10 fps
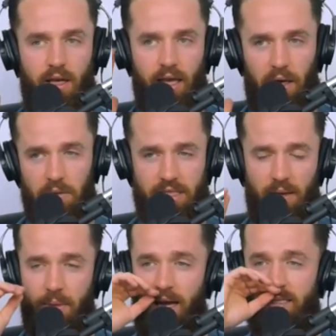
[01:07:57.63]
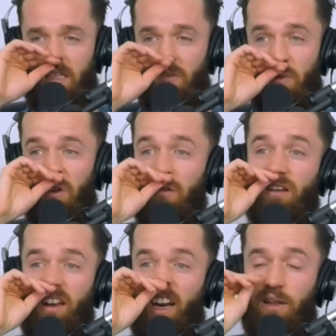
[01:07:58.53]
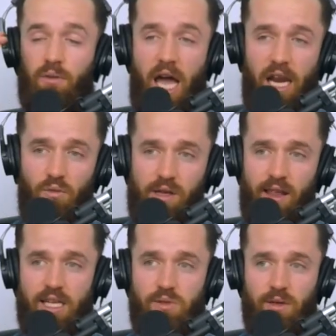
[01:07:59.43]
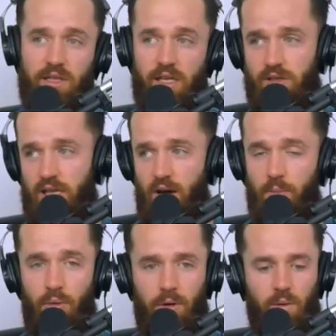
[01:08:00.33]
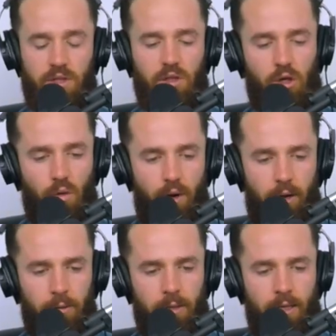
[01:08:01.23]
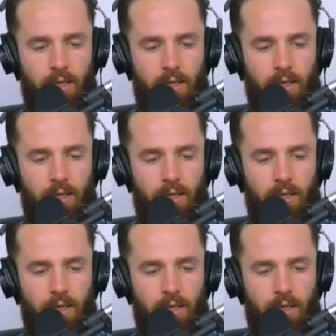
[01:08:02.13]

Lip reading: and I always kept my eyes on the road, and I realized throughout the years how important it was to look around.